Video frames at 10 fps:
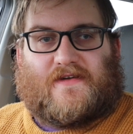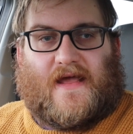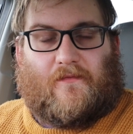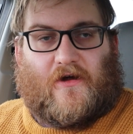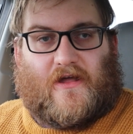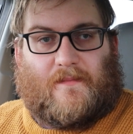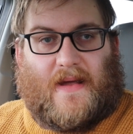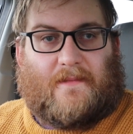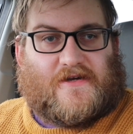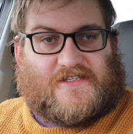network
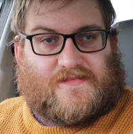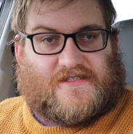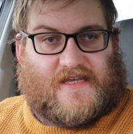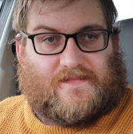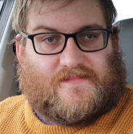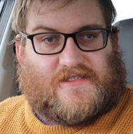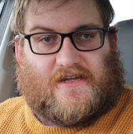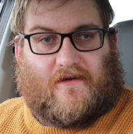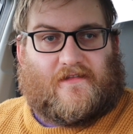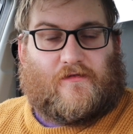membership schemes
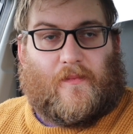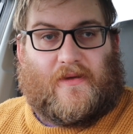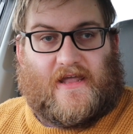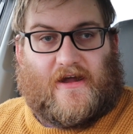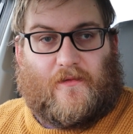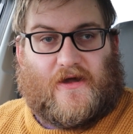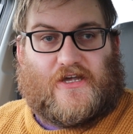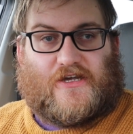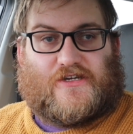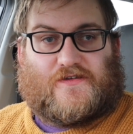starting to appear where
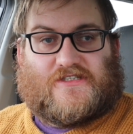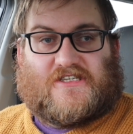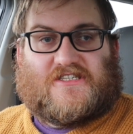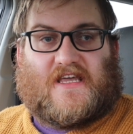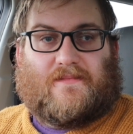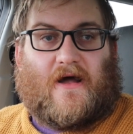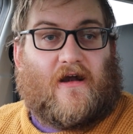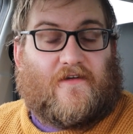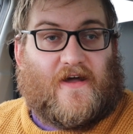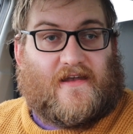you could use the same
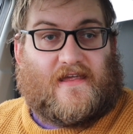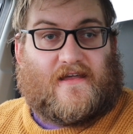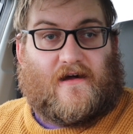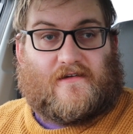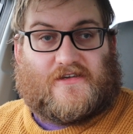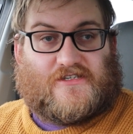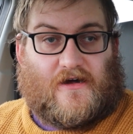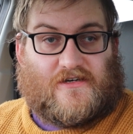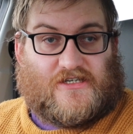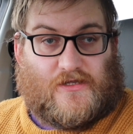RFID card to
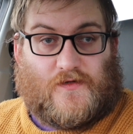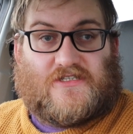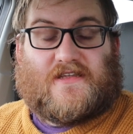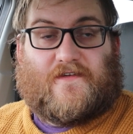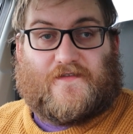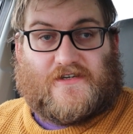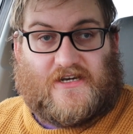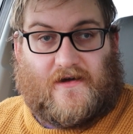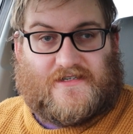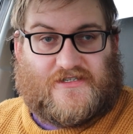charge at loads of different
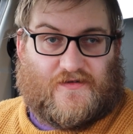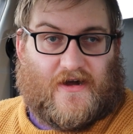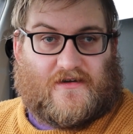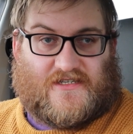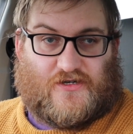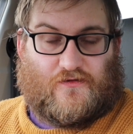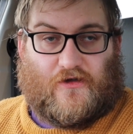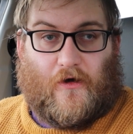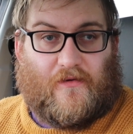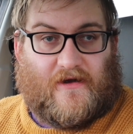chargers regardless who
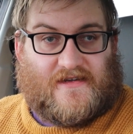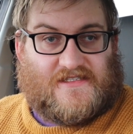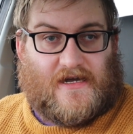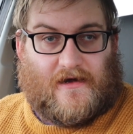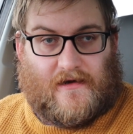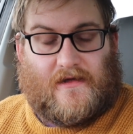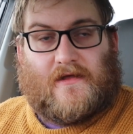the operators are.